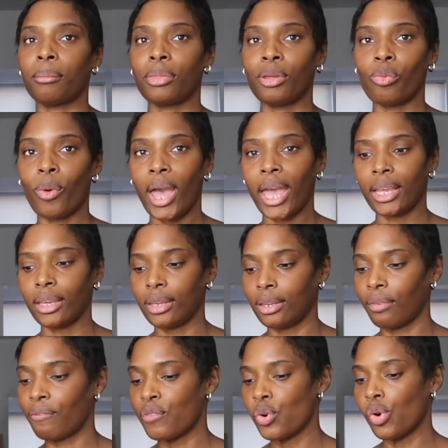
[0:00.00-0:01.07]
the
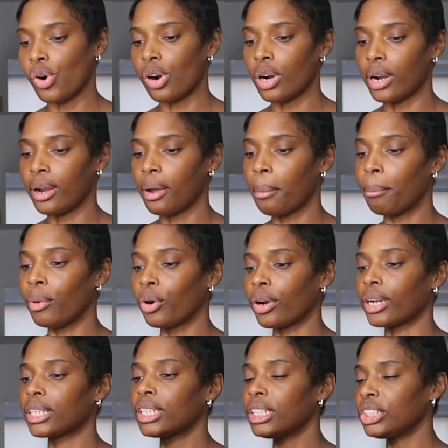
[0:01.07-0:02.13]
wagon for
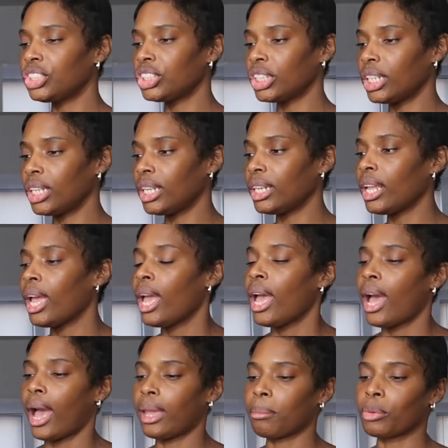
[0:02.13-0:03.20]
more cushion.
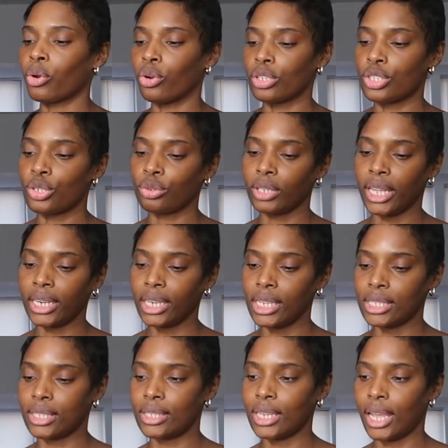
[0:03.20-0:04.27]
I'm going to let
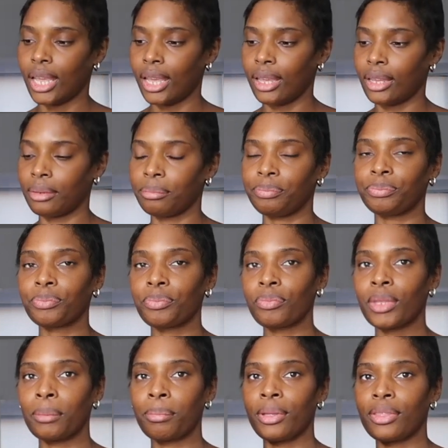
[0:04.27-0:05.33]
his dad
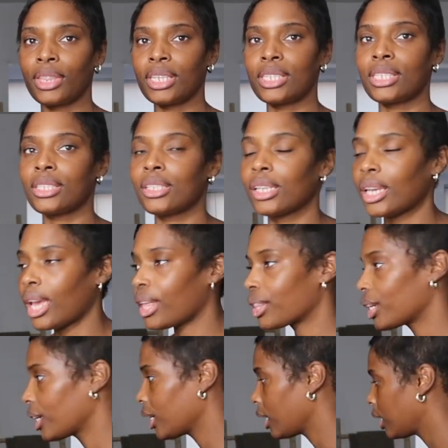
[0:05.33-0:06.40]
put this
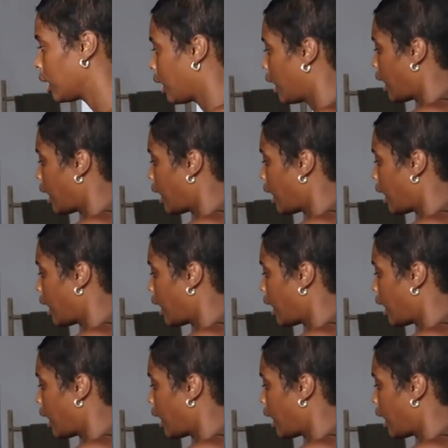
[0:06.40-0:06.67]
together.